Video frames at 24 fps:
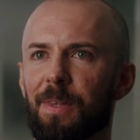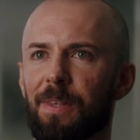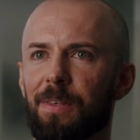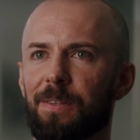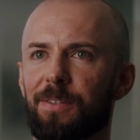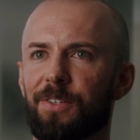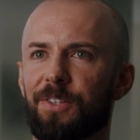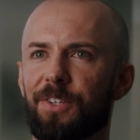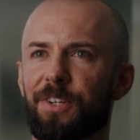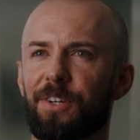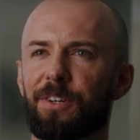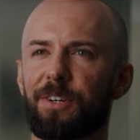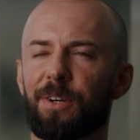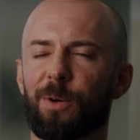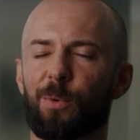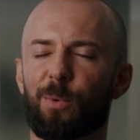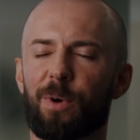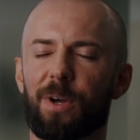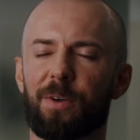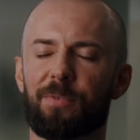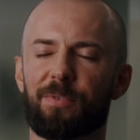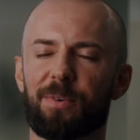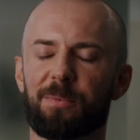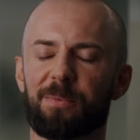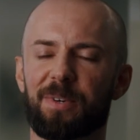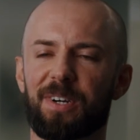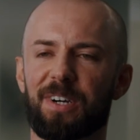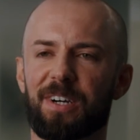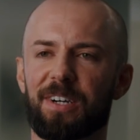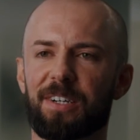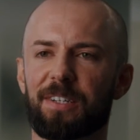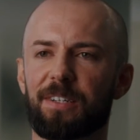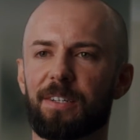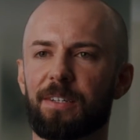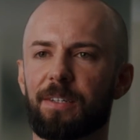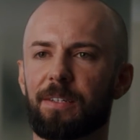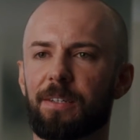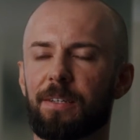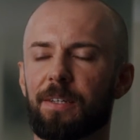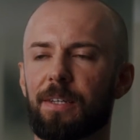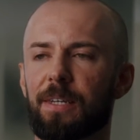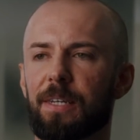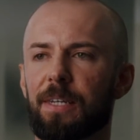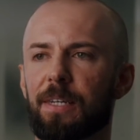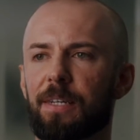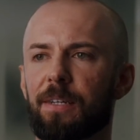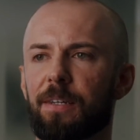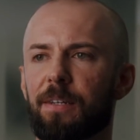steered away from God
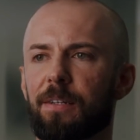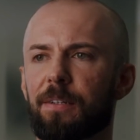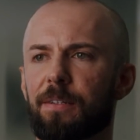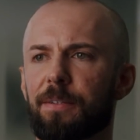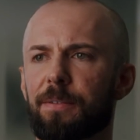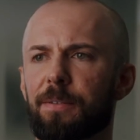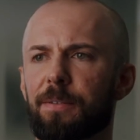and